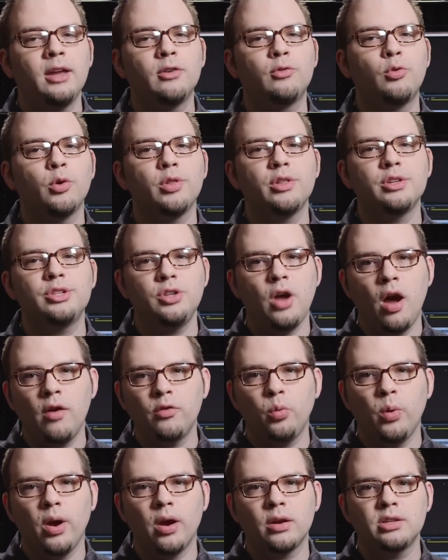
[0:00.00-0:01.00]
for the
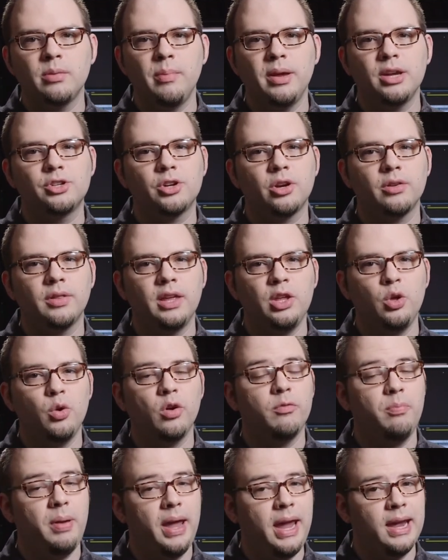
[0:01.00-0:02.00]
software to make sure that you
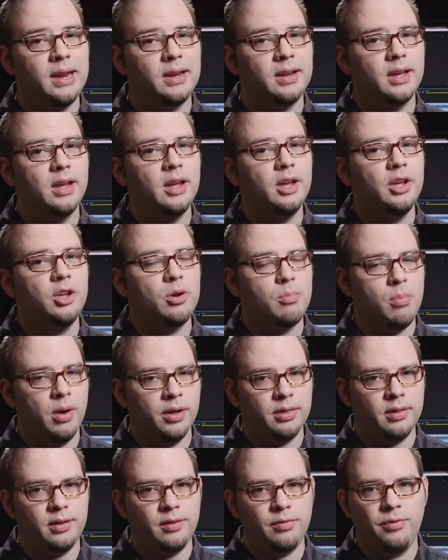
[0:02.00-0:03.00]
have paid your
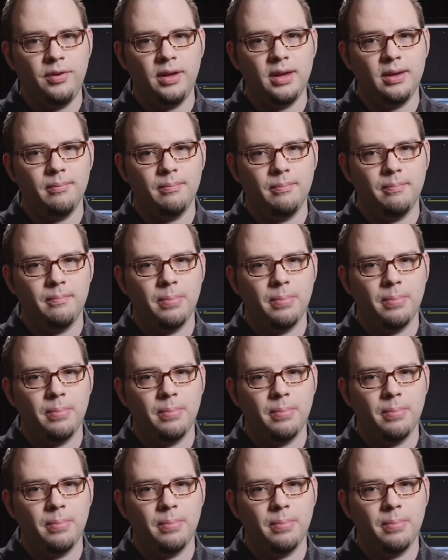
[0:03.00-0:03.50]
monthly fee.